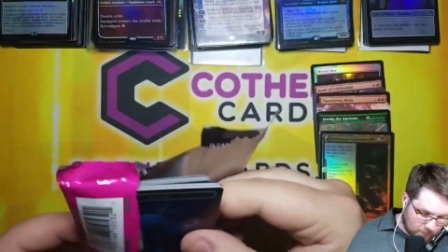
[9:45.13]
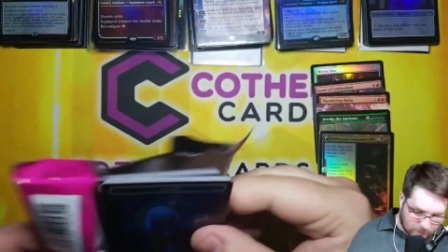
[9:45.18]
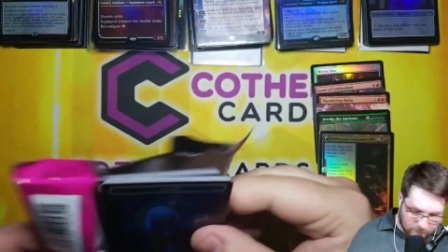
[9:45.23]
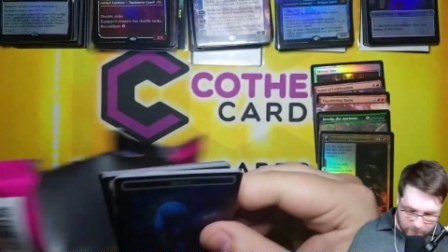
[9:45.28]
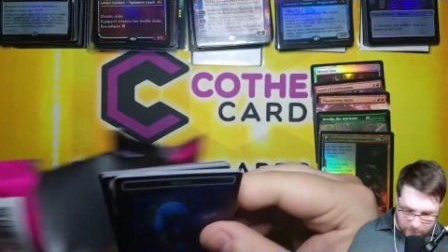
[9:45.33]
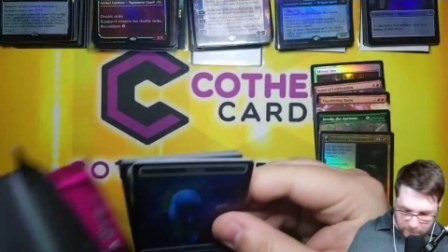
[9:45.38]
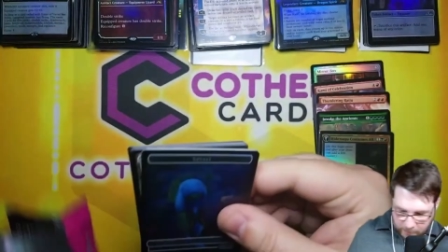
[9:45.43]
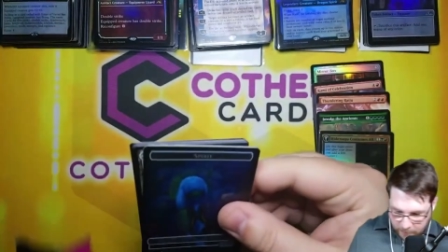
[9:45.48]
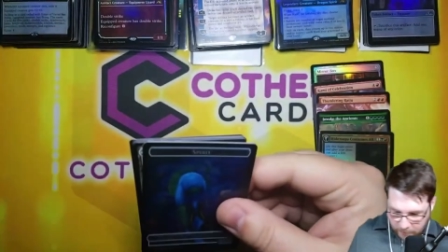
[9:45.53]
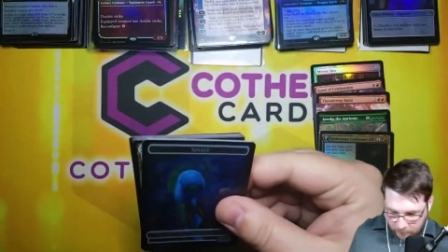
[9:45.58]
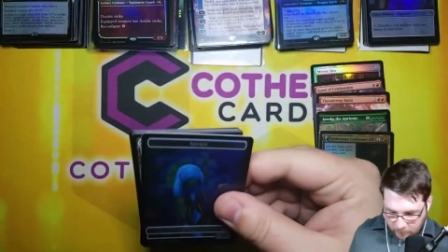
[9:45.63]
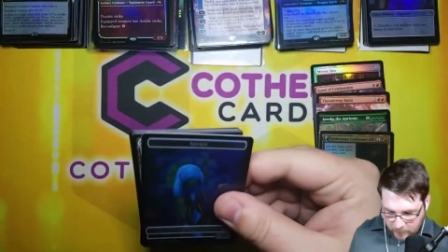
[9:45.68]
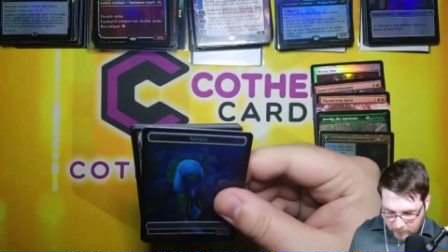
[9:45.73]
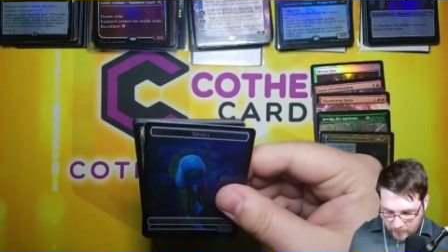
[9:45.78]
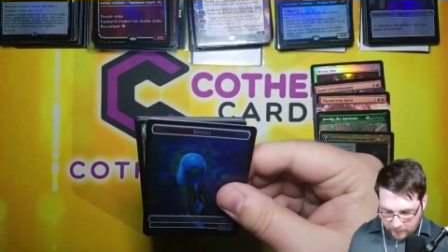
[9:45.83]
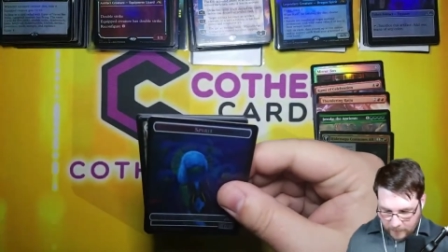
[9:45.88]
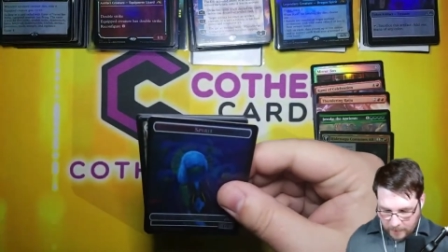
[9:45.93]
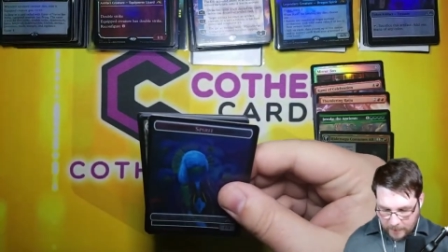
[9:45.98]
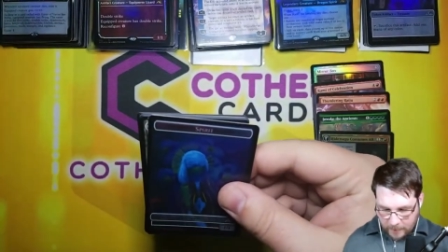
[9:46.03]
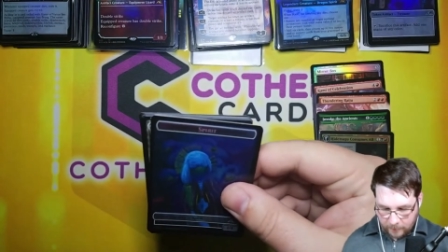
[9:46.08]
I'm not going to try
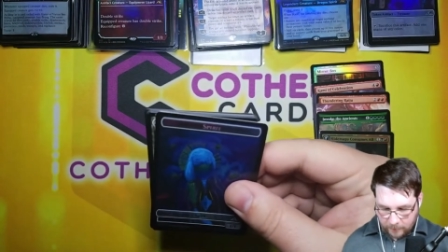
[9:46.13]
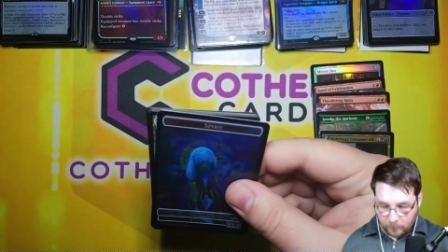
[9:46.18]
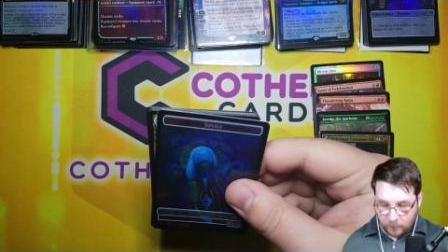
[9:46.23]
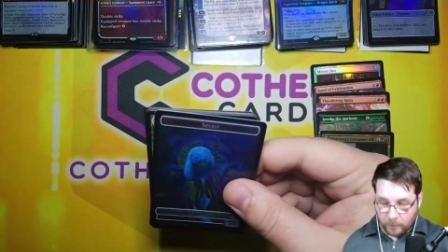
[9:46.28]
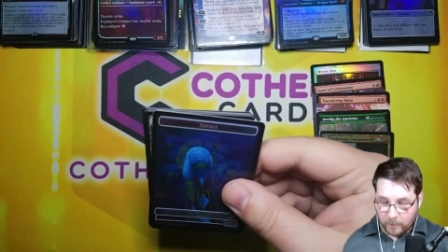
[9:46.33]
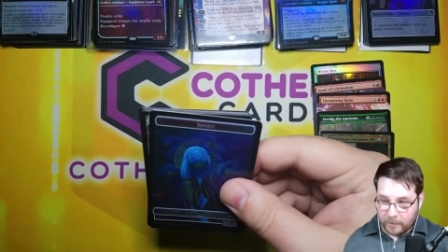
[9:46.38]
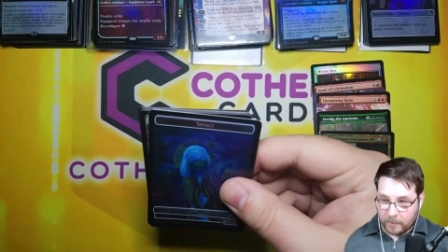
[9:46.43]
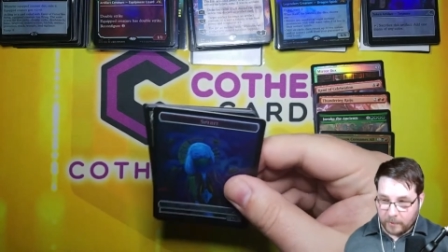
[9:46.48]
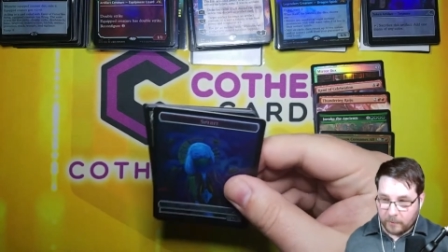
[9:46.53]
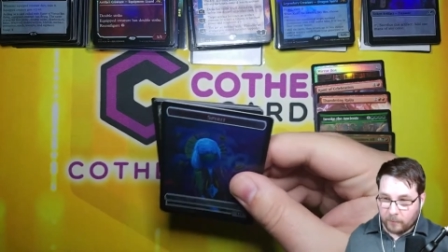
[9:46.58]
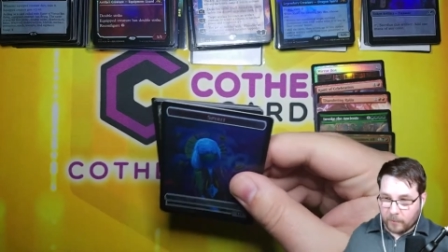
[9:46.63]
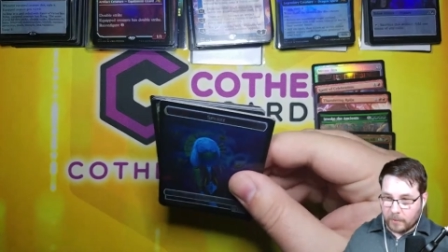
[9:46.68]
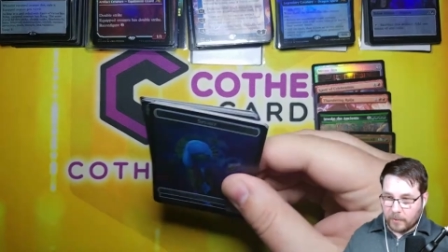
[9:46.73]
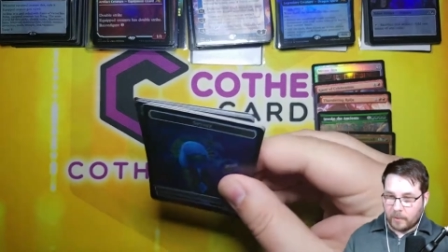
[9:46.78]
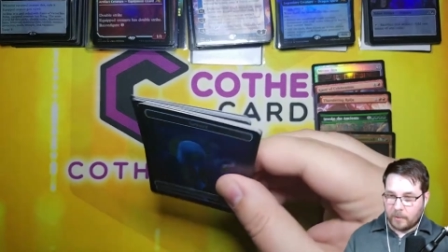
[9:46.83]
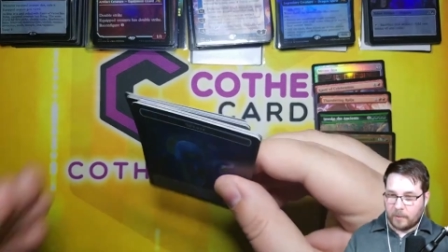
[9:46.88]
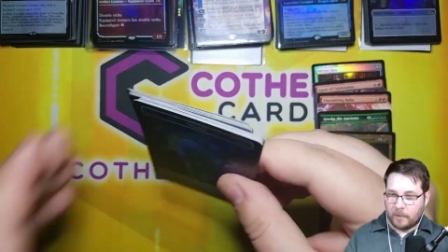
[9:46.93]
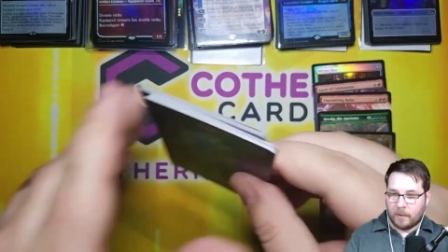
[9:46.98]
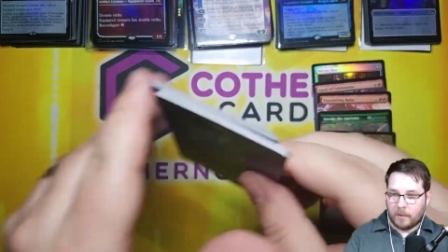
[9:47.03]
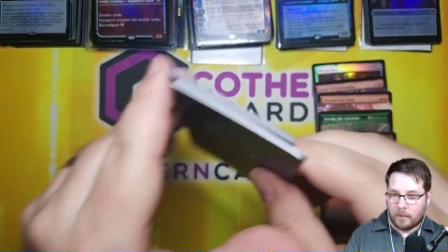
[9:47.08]
to math. We'll wait till we're
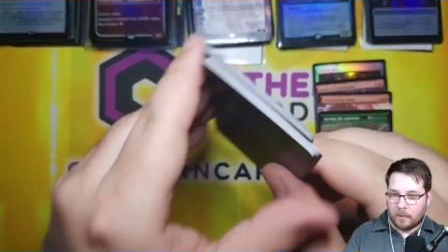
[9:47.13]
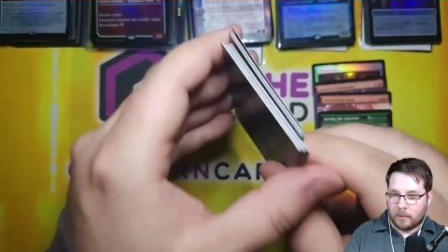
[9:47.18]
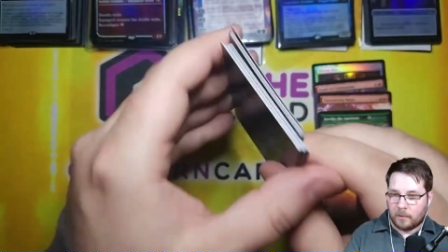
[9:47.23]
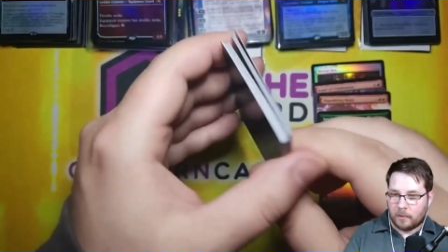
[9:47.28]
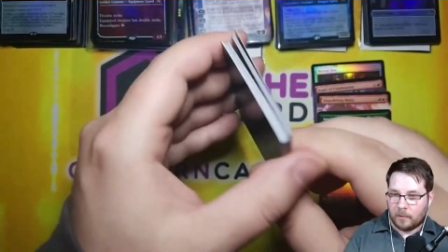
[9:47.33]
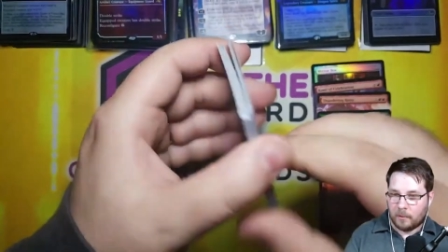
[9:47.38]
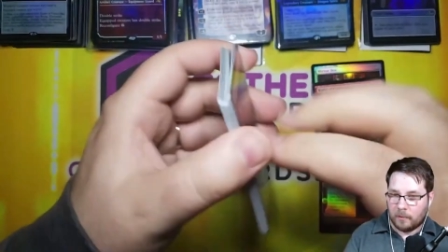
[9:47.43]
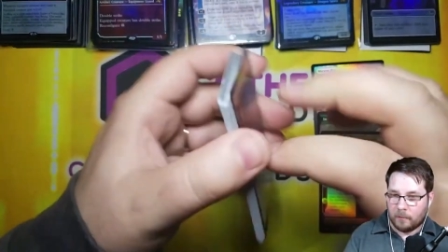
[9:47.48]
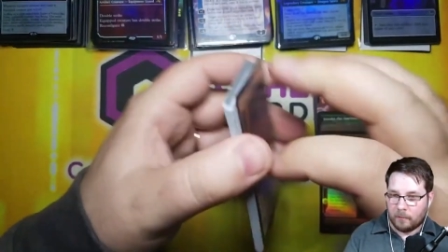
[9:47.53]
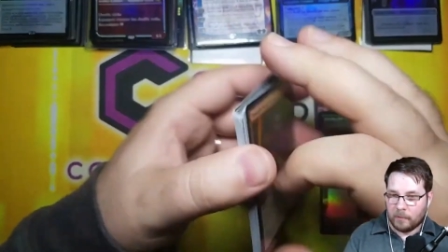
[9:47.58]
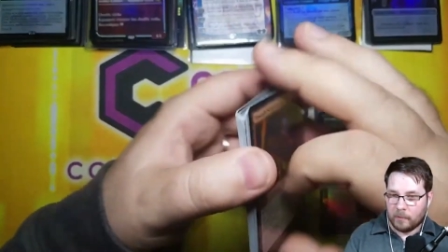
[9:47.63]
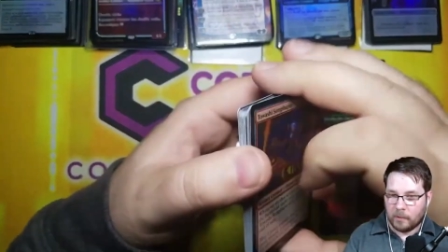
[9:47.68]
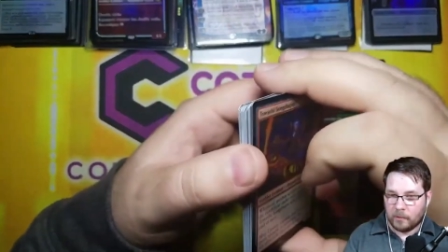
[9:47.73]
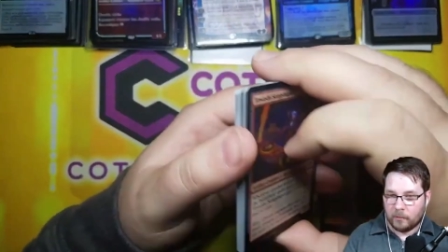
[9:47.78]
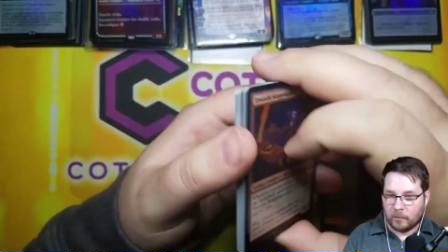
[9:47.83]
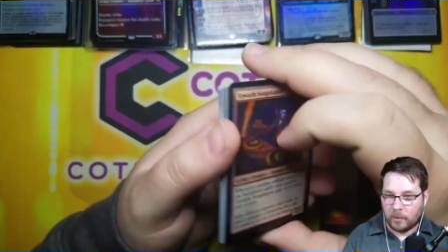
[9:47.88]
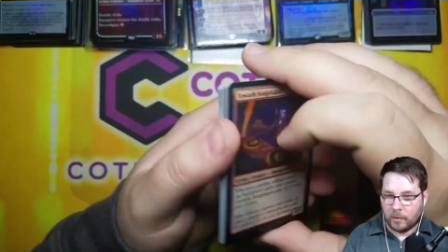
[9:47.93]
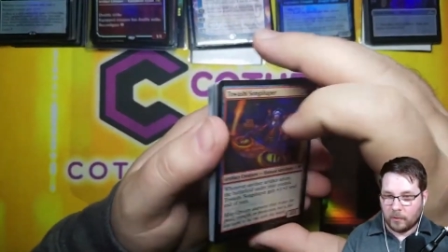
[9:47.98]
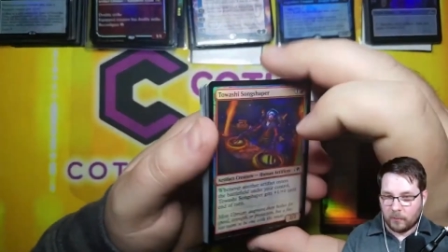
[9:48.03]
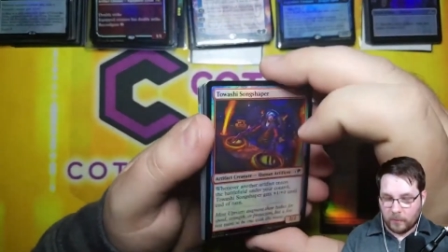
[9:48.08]
done. We're
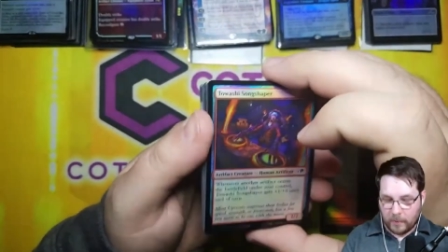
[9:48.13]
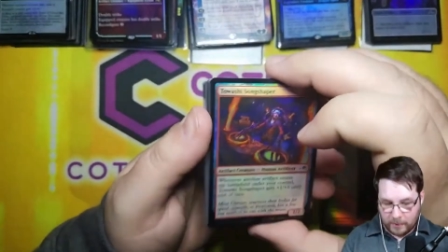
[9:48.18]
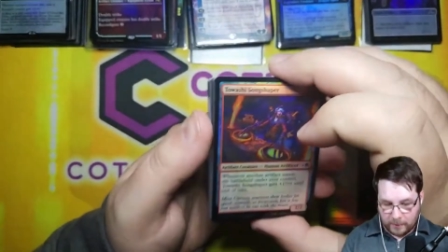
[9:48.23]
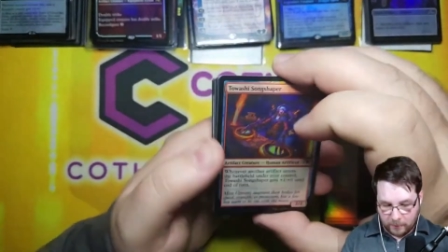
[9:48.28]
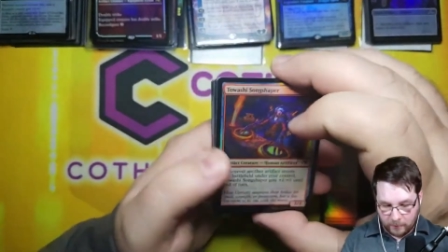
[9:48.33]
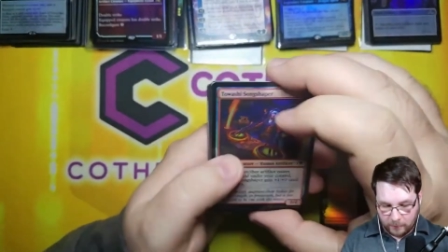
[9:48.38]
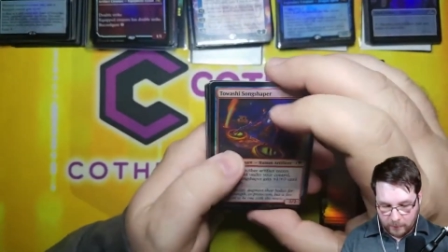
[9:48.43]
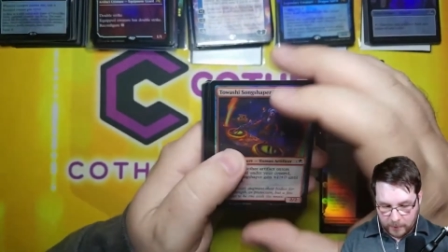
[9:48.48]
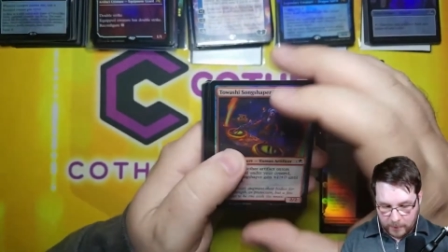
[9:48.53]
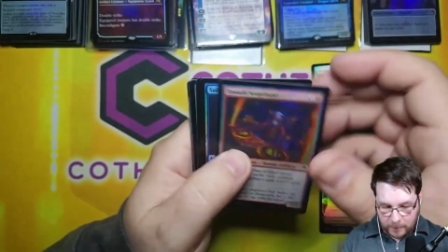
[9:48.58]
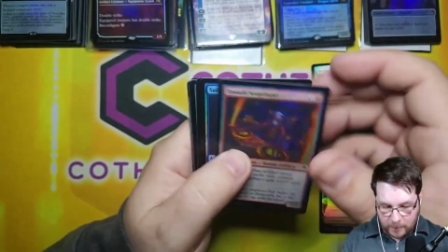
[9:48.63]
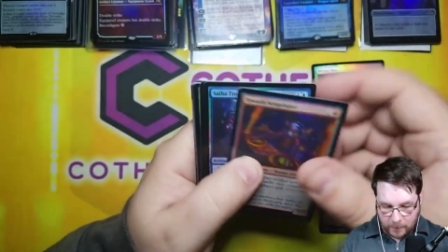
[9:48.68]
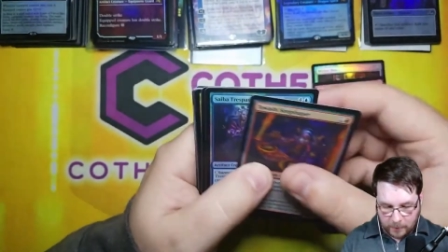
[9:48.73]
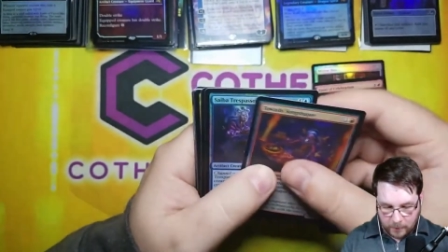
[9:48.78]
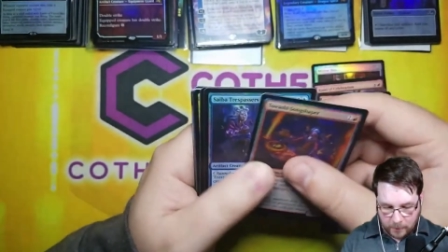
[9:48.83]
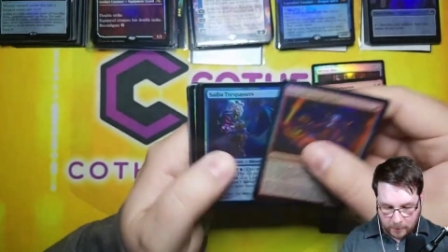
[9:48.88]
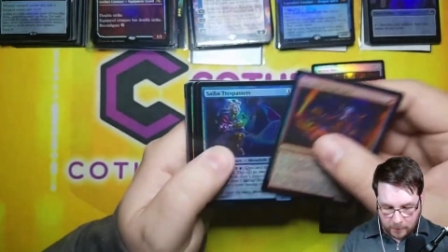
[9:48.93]
just going to wait till we're done.